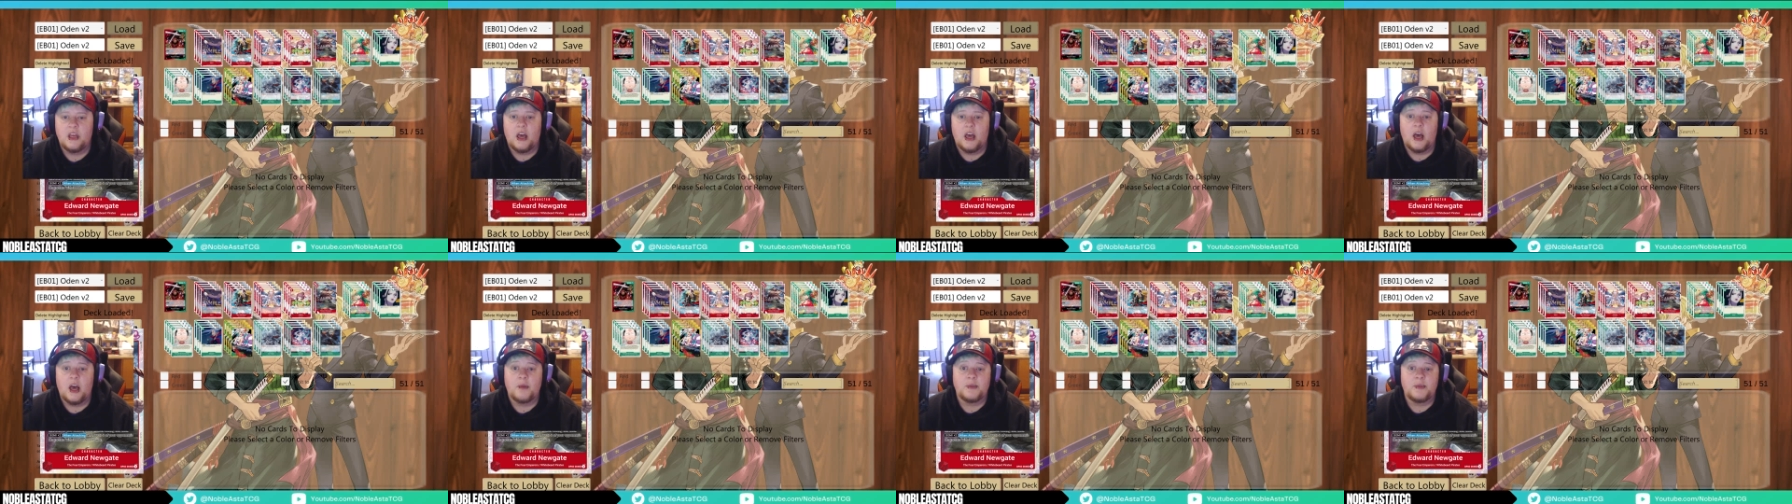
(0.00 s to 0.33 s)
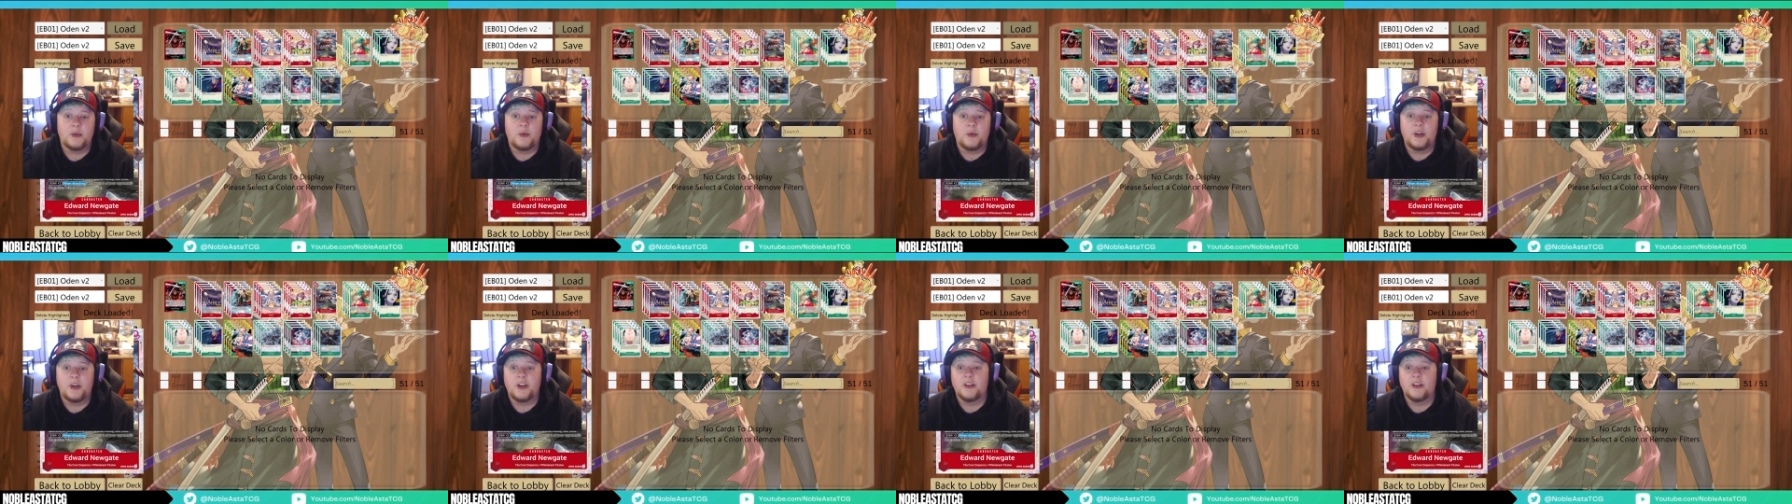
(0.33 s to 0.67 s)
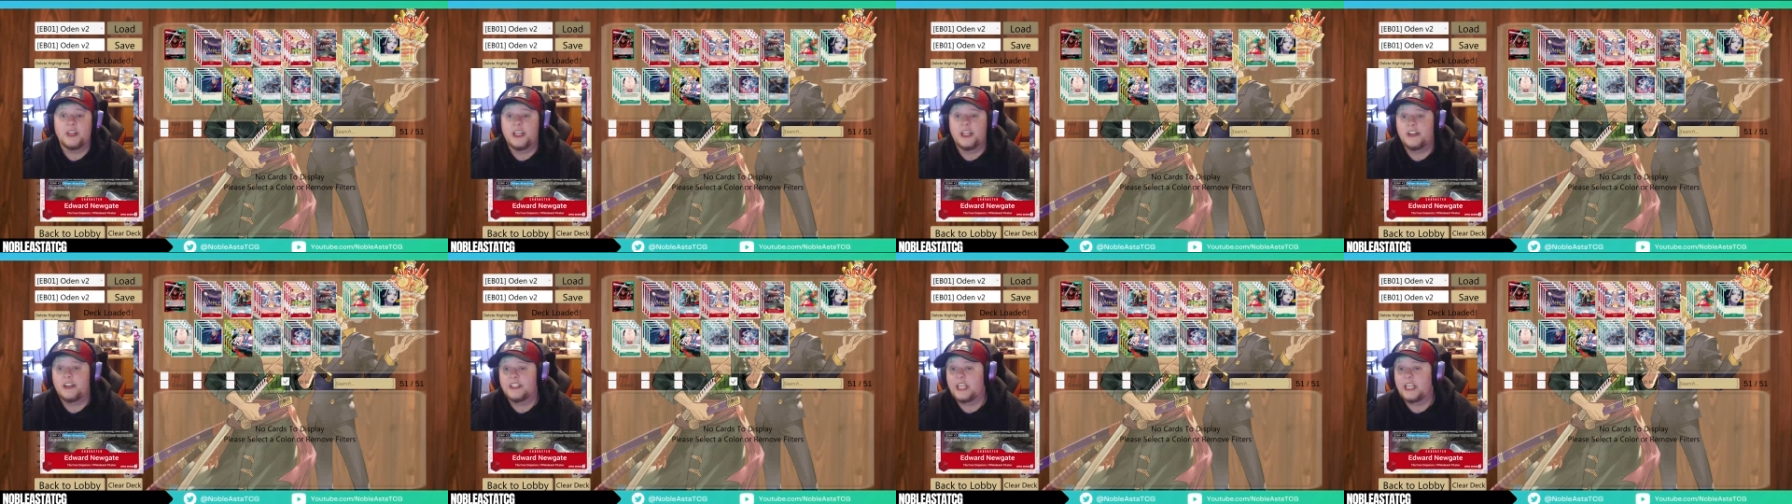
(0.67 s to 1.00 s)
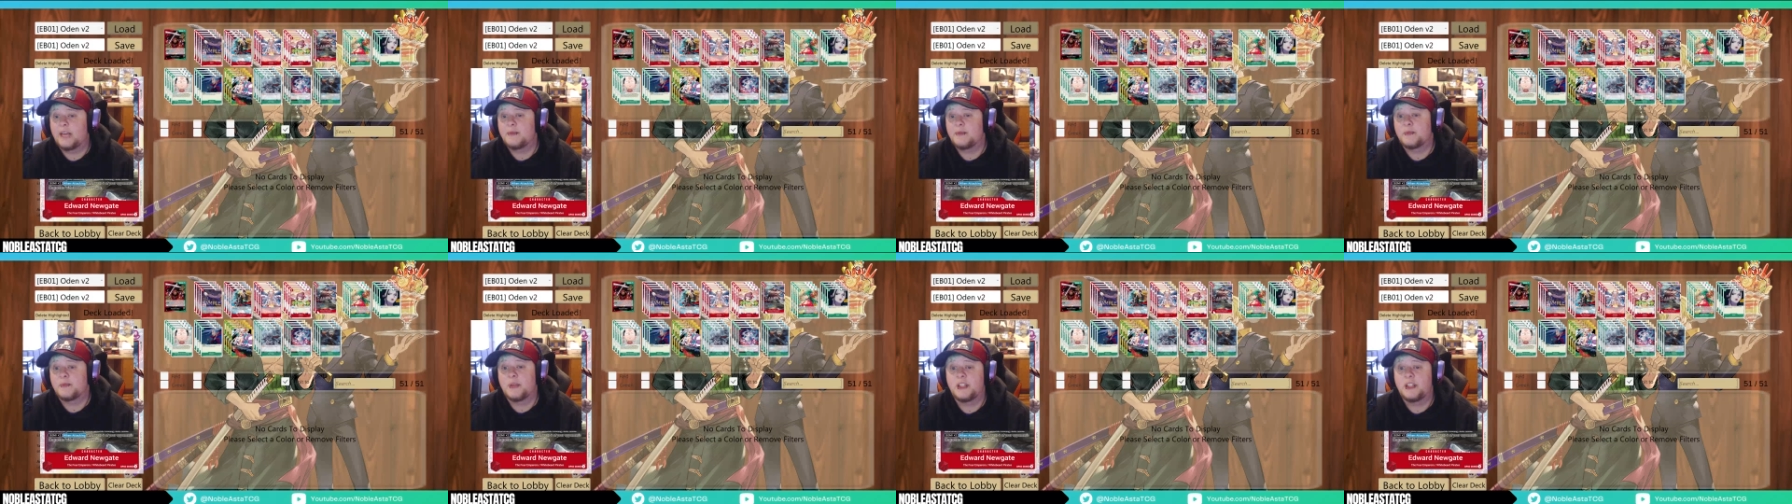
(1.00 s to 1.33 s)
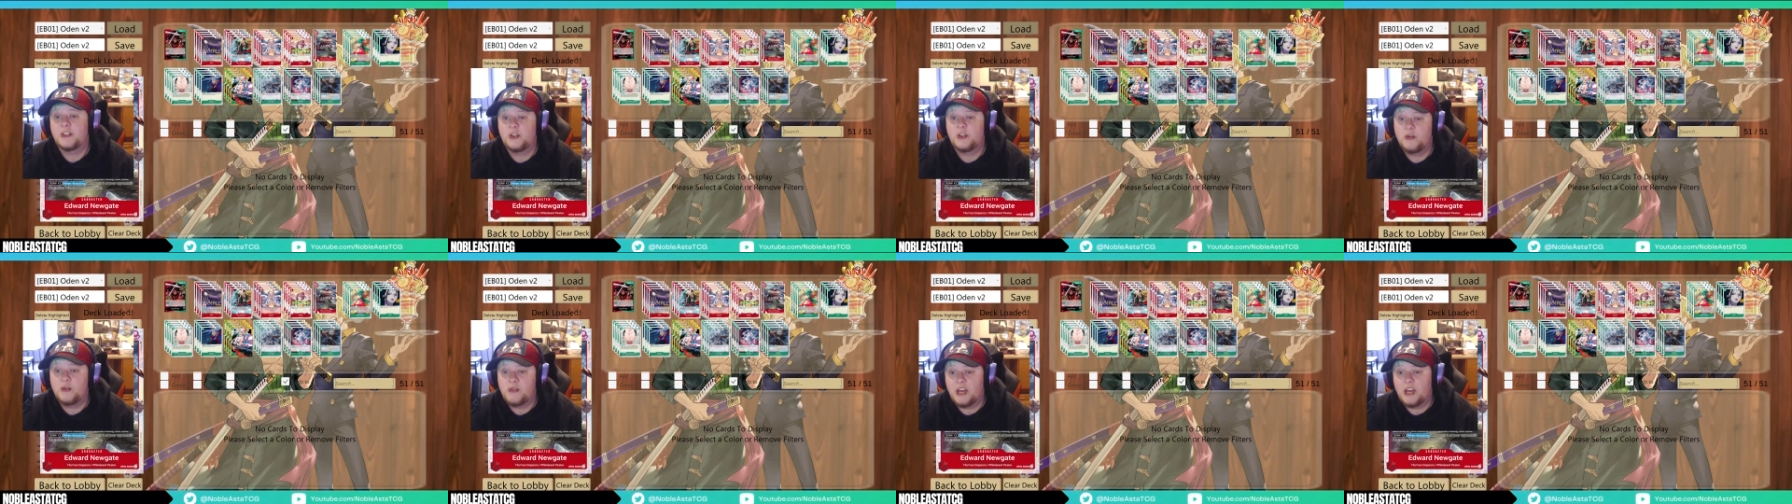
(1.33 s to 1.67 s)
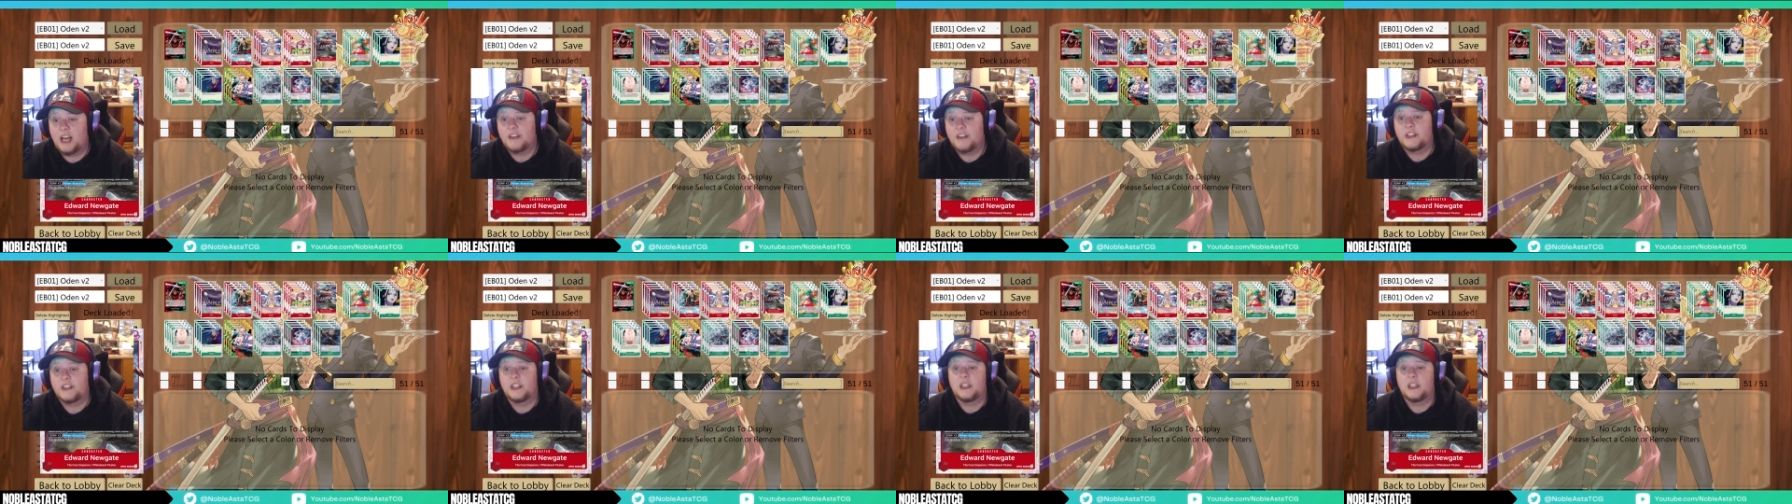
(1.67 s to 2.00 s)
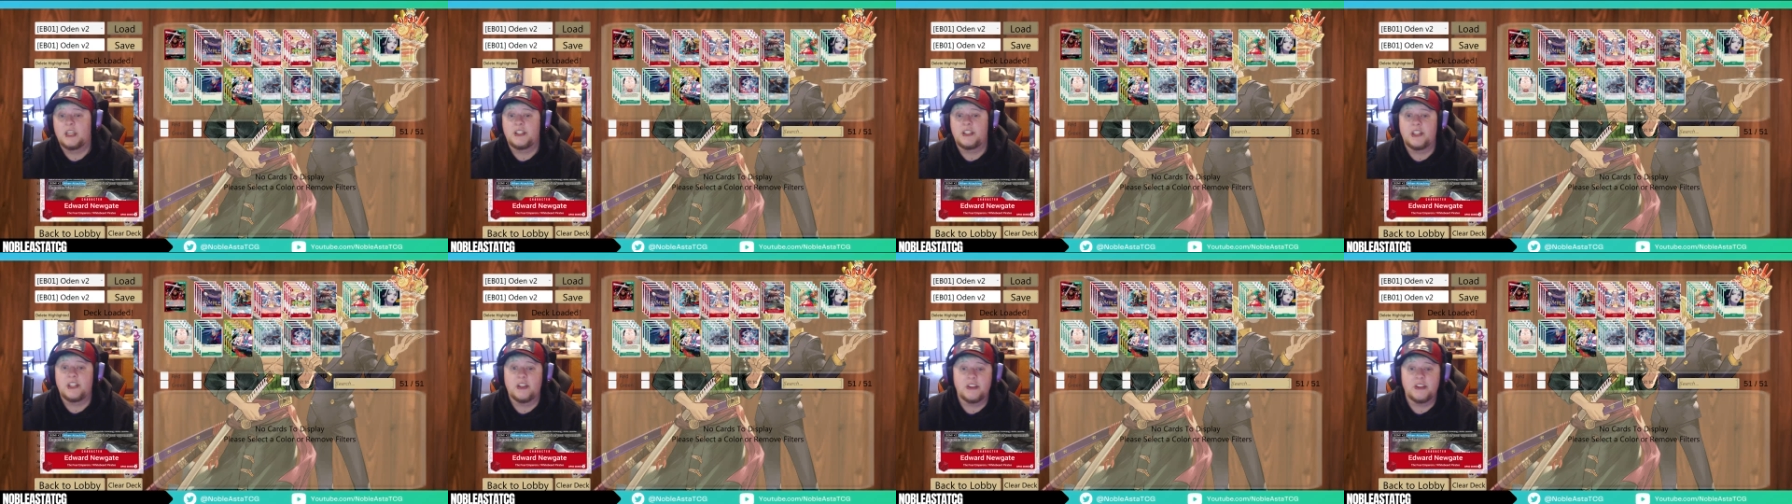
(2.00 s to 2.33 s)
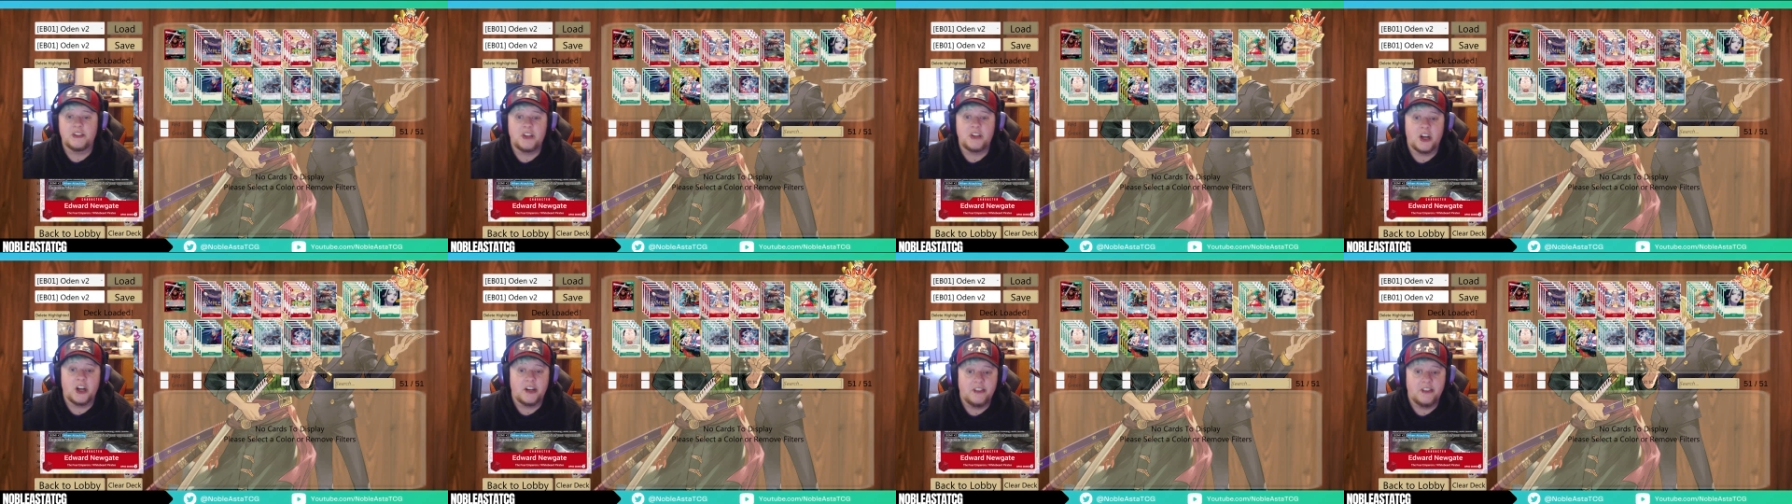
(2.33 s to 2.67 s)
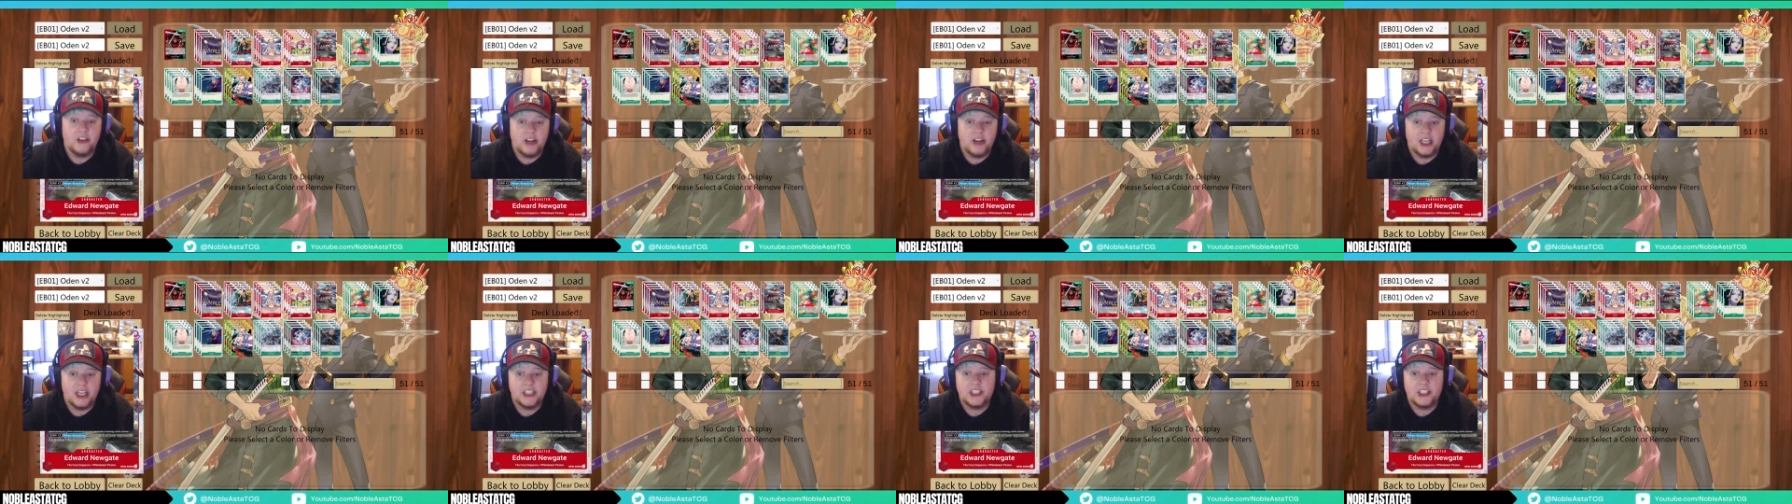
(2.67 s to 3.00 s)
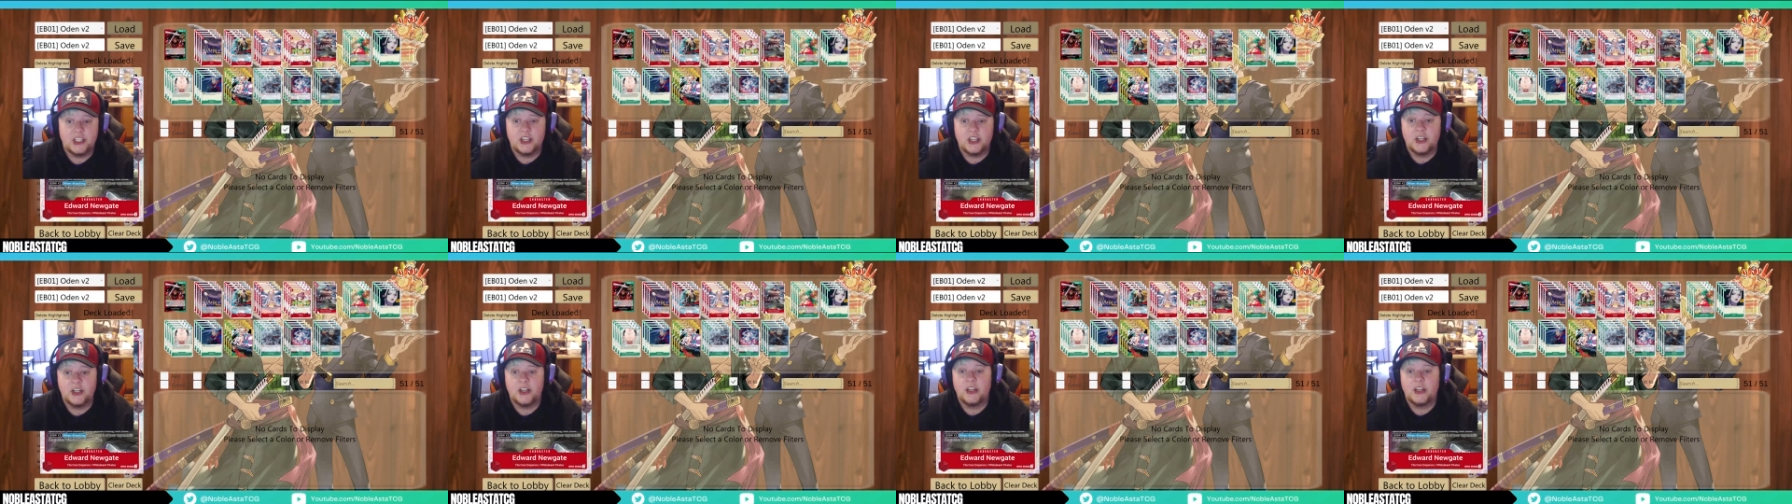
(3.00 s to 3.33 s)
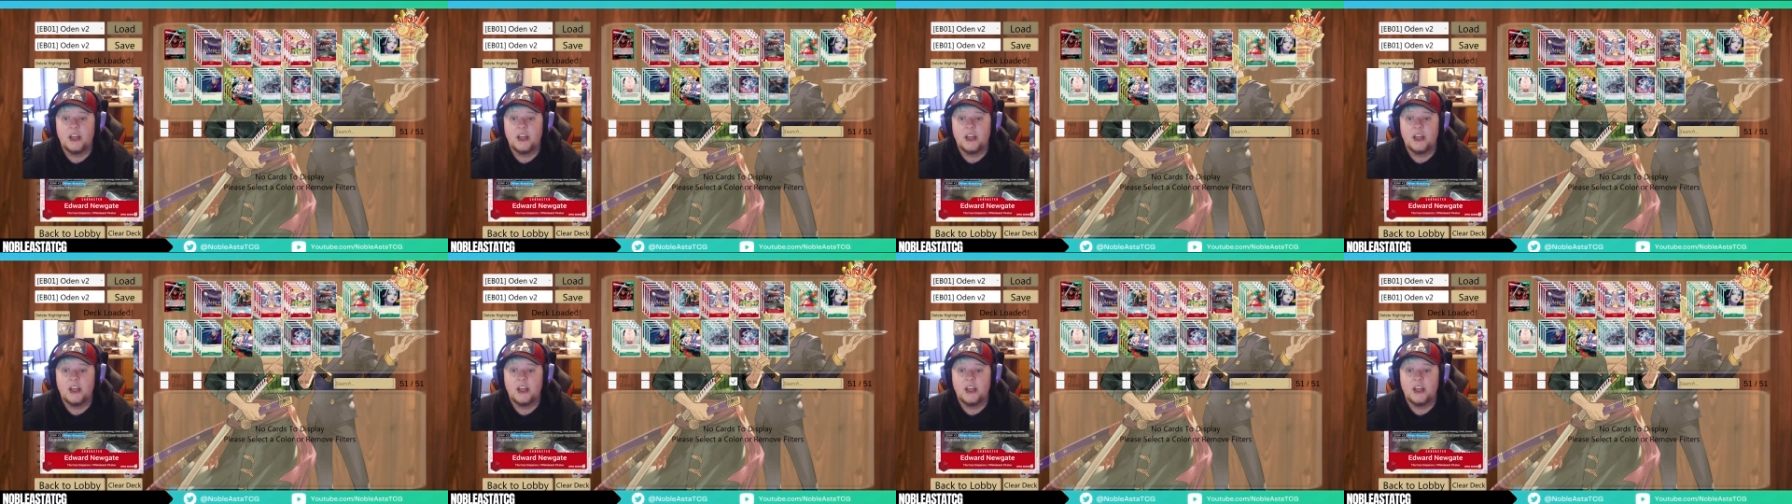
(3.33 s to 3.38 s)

Up to one of your leader gains plus 2000 until the start of your next turn.